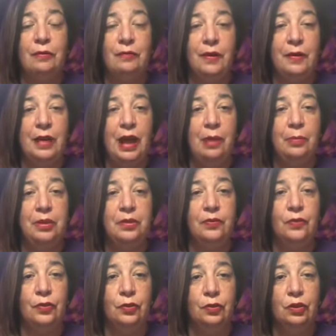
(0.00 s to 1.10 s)
I'm very happy
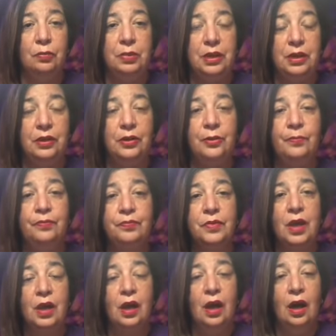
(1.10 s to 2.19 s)
for you to be here.
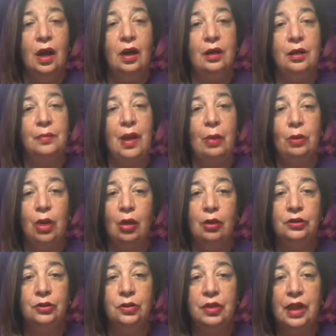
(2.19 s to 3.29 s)
Uh, I want to
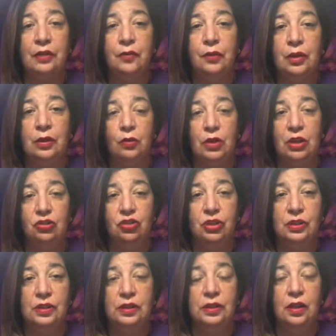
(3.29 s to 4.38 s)
also thank for the
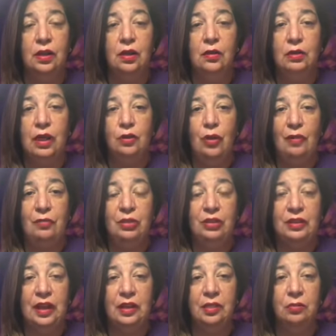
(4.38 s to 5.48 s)
donations that you have been
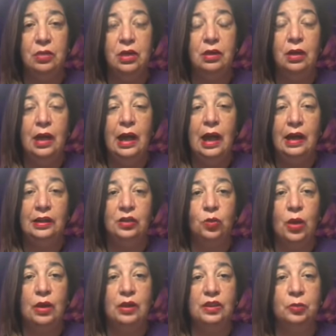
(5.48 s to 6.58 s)
sending me, as
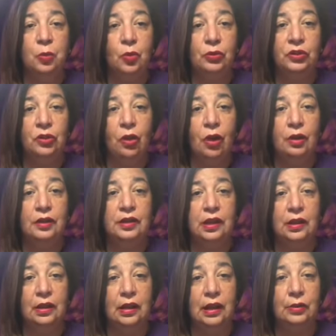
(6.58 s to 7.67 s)
well as postcards
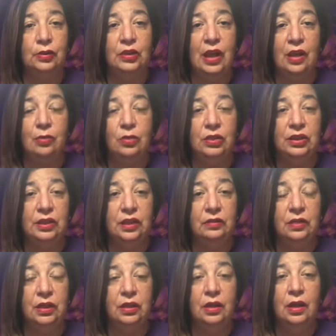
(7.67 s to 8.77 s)
and the letters I am
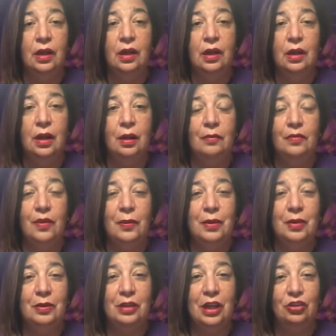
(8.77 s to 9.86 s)
receiving. I'm
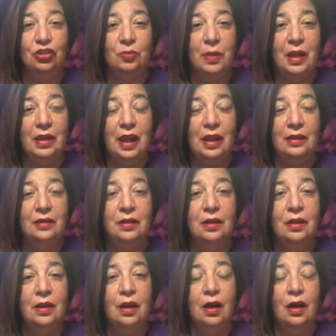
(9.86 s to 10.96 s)
very touched by that.
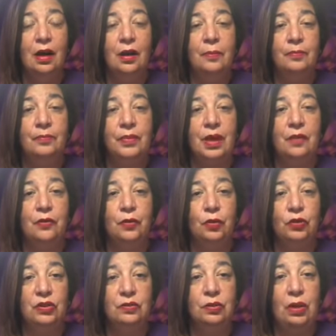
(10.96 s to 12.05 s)
Um, for
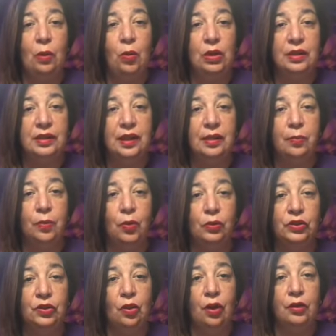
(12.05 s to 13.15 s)
those of you that want to send a
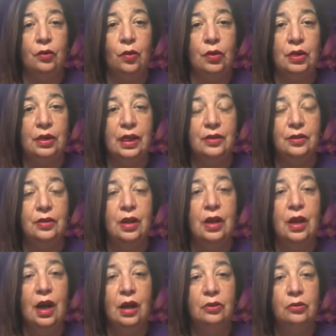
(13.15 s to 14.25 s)
postcard or a letter,
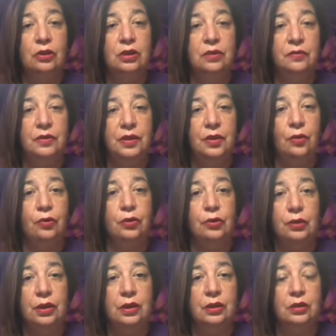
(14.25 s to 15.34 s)
underneath the video,
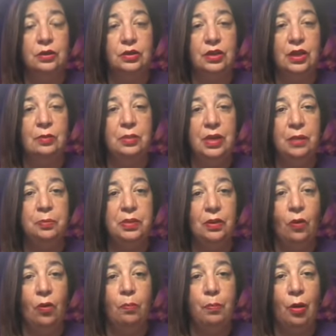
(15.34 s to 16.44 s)
there, there's going to be a P
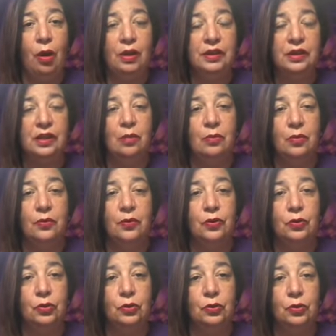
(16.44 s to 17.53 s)
O box number for
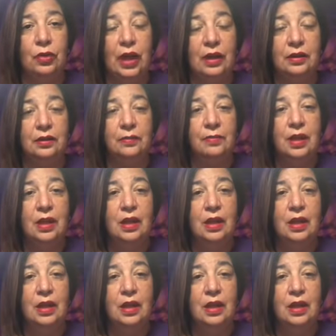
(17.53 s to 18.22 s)
you to do that.